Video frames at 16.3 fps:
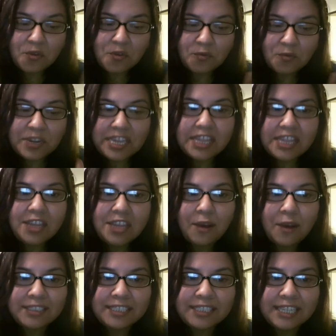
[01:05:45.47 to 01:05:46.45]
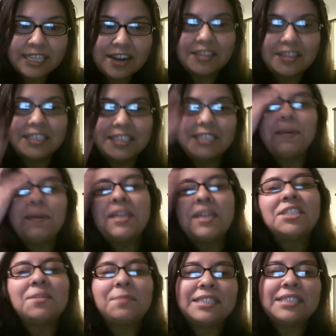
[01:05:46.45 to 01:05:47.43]
really wants to get on the
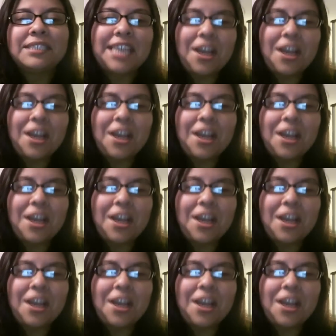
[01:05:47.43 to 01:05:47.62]
spaceship and